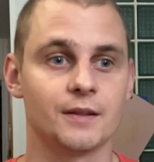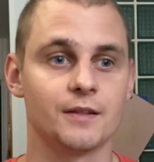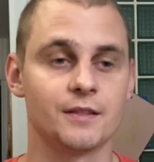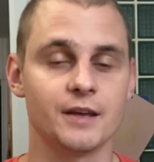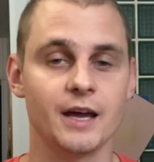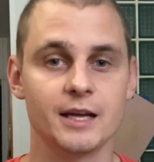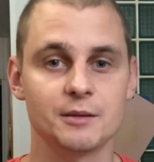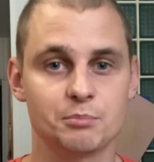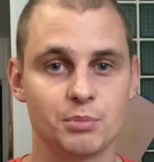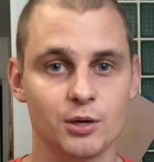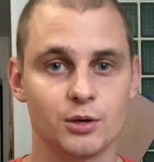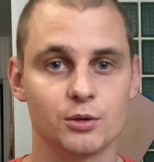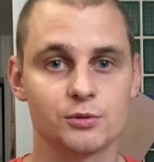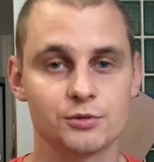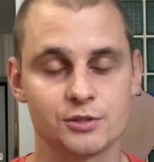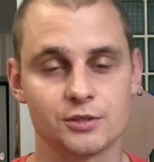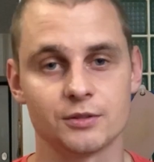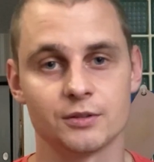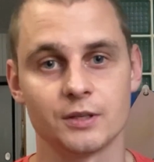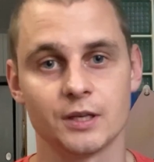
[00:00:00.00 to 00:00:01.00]
that
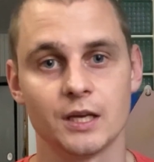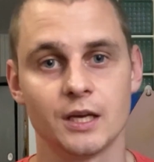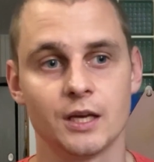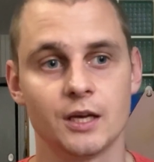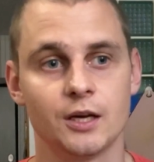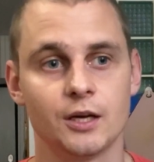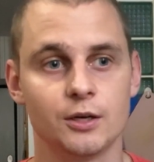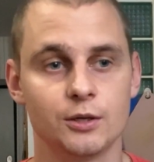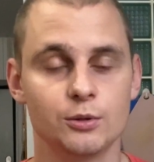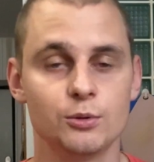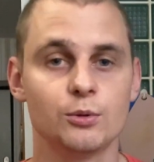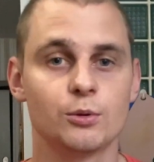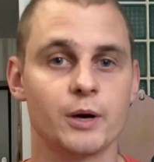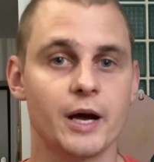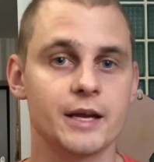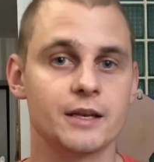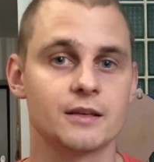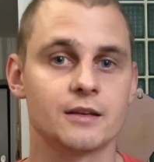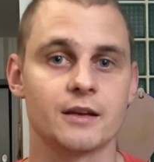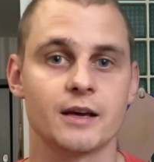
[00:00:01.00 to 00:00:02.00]
person who
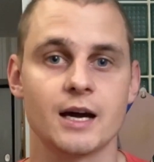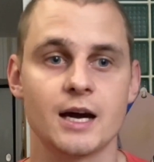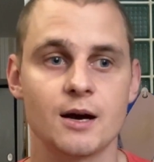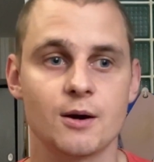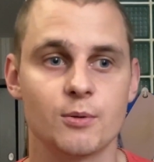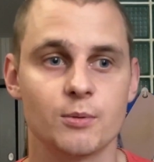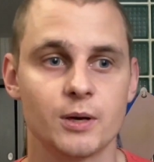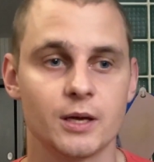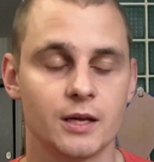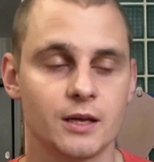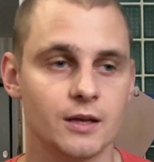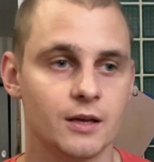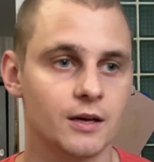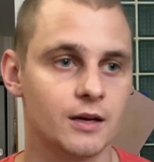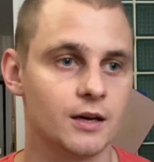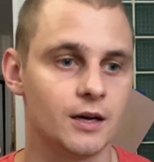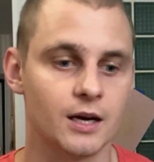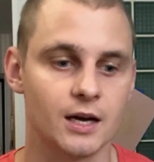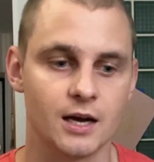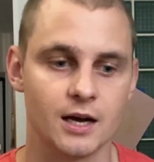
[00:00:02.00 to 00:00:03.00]
right now
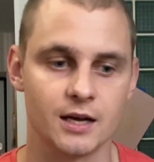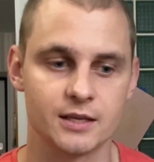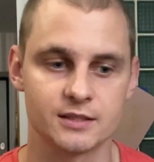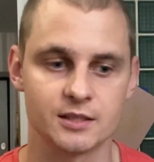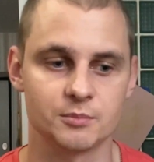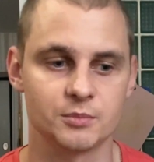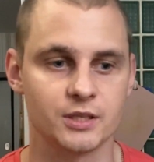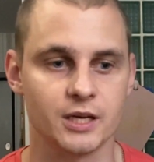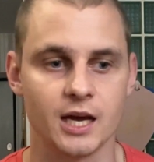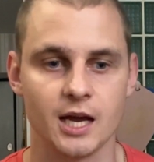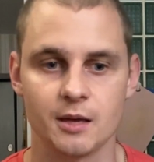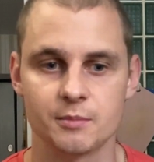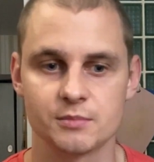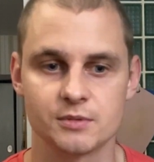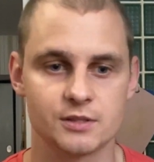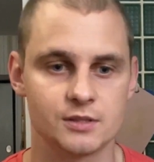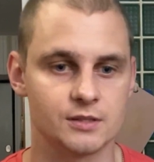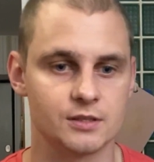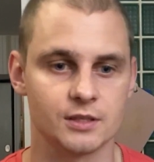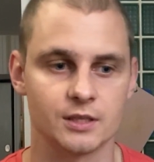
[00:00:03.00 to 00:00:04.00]

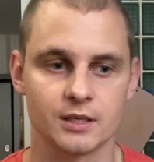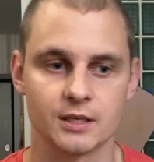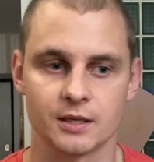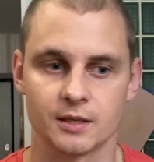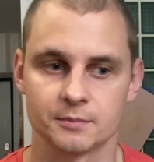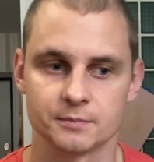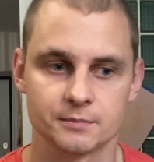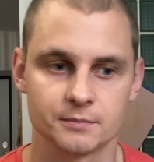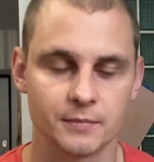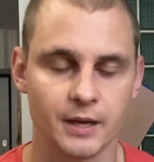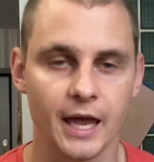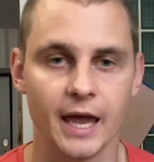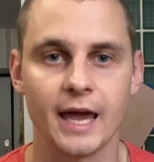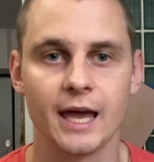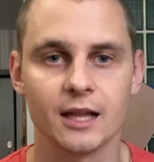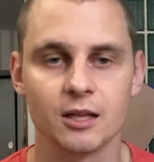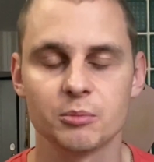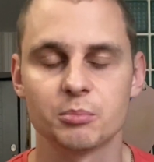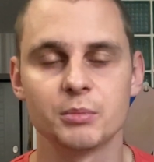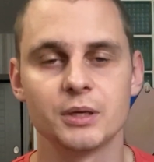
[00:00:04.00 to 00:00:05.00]
sometimes
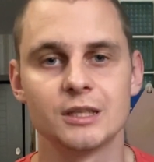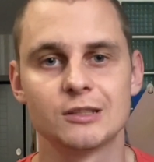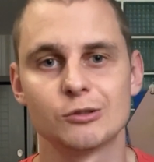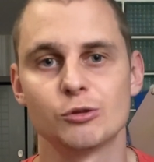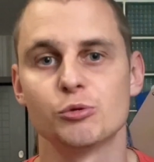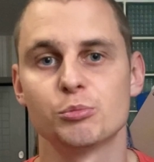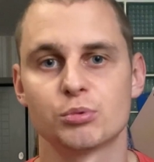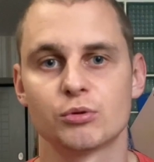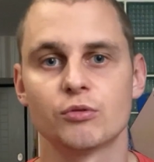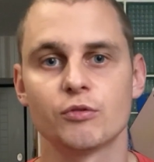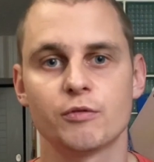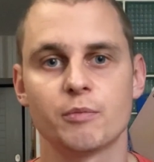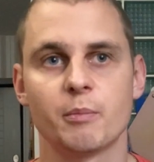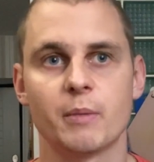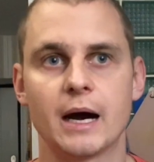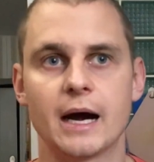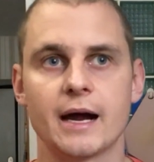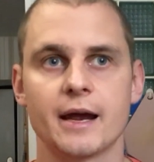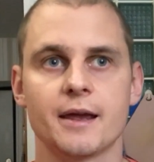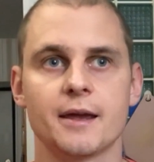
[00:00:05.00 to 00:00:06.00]
helped me to improve
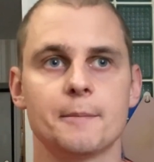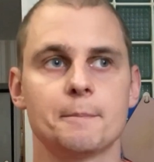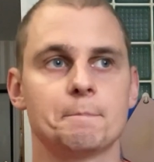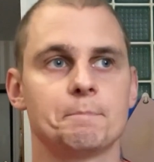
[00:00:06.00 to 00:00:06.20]
my